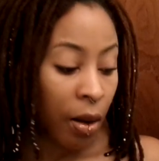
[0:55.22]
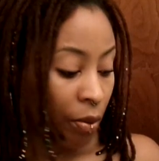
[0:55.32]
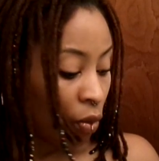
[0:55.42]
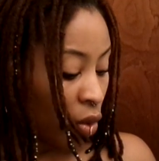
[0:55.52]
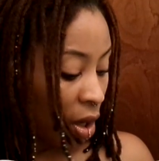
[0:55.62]

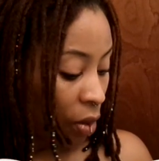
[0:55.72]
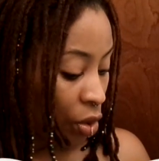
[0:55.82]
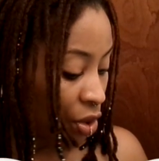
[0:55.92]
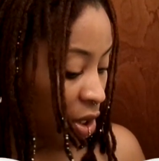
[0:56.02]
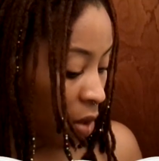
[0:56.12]
What I will
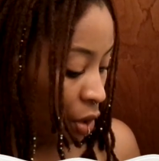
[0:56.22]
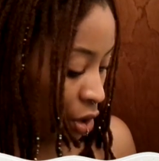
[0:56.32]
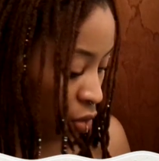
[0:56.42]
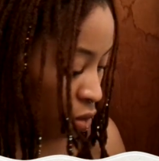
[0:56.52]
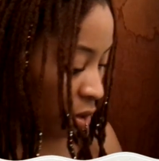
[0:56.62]
say, what
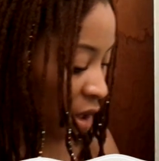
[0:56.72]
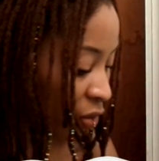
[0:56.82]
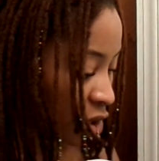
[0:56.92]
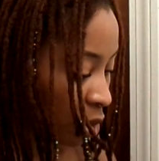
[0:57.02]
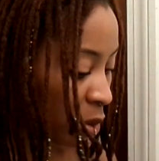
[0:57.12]
you will need
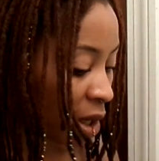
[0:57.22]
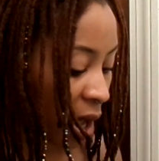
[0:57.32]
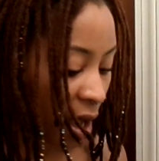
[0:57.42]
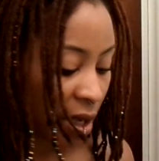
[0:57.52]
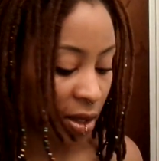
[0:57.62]
for
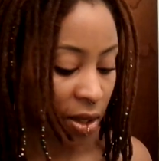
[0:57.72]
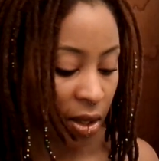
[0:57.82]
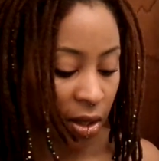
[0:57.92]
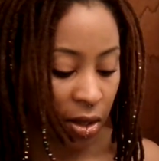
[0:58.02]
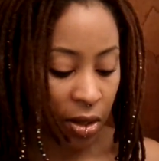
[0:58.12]
supplies
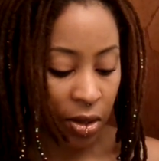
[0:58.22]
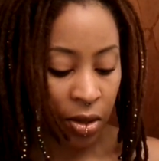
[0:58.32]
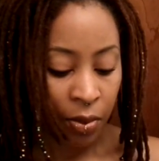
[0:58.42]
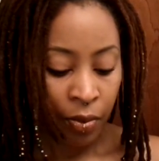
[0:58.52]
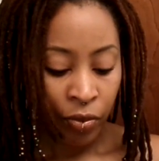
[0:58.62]

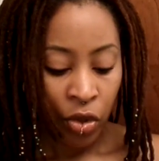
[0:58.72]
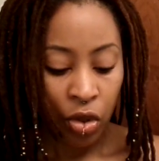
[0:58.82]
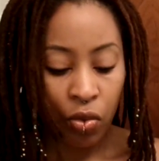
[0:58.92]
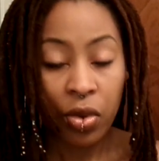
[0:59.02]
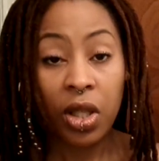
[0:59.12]
is
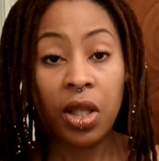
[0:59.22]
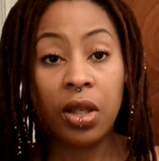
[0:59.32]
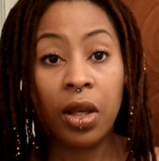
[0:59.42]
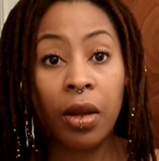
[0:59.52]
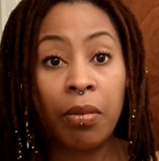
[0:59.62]
you will need,